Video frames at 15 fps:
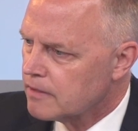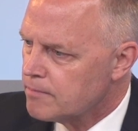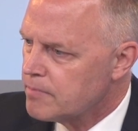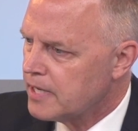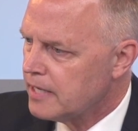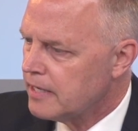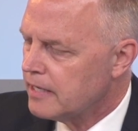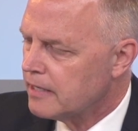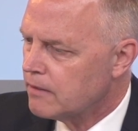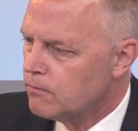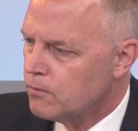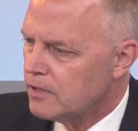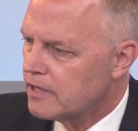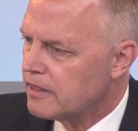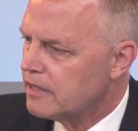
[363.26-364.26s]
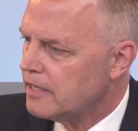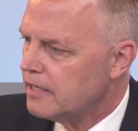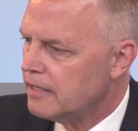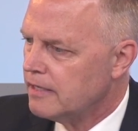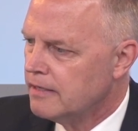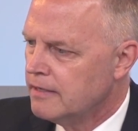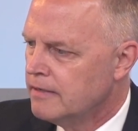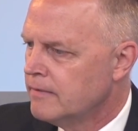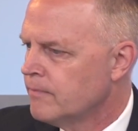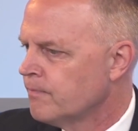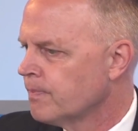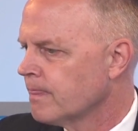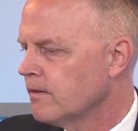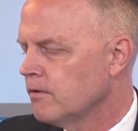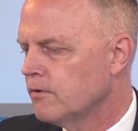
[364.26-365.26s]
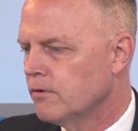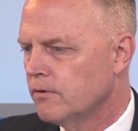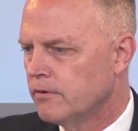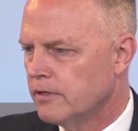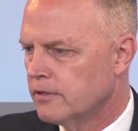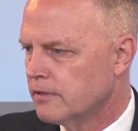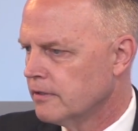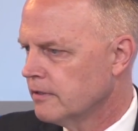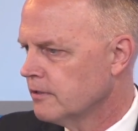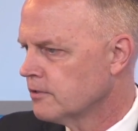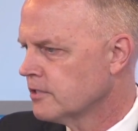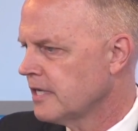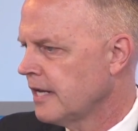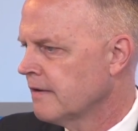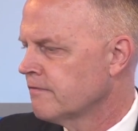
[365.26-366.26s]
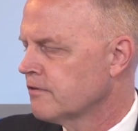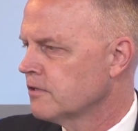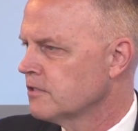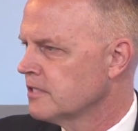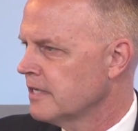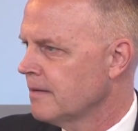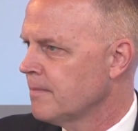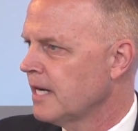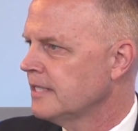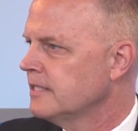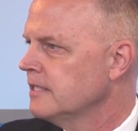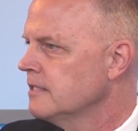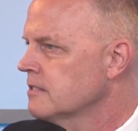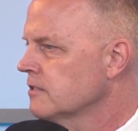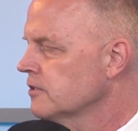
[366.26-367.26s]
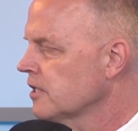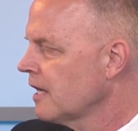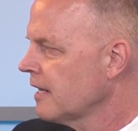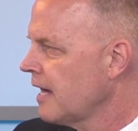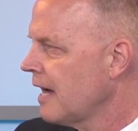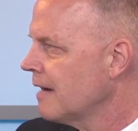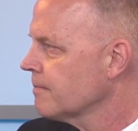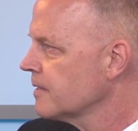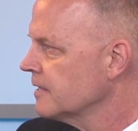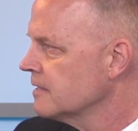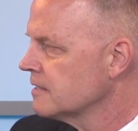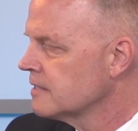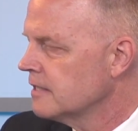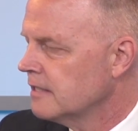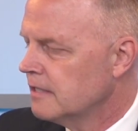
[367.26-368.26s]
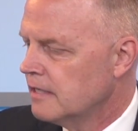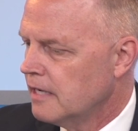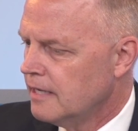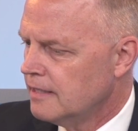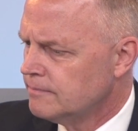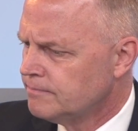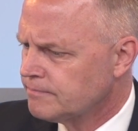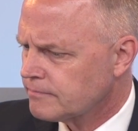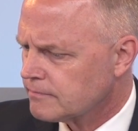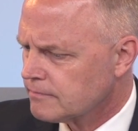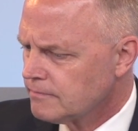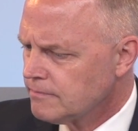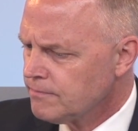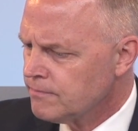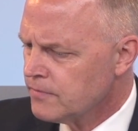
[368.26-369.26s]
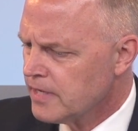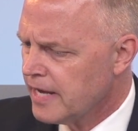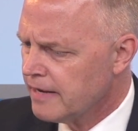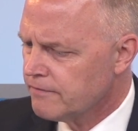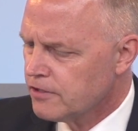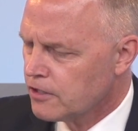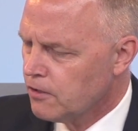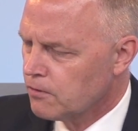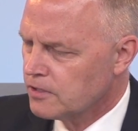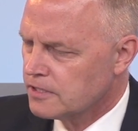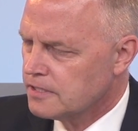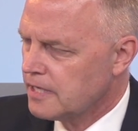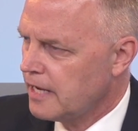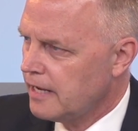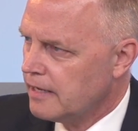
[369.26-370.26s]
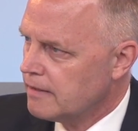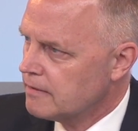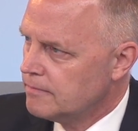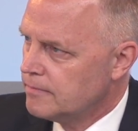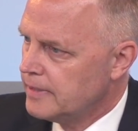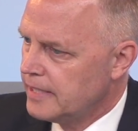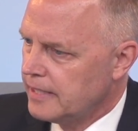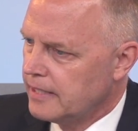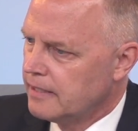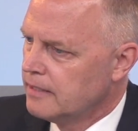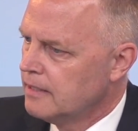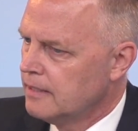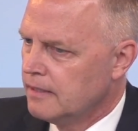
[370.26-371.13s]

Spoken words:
competing with the, you know, your Stanfords and MITs and John Hopkins, and to have Dakota State being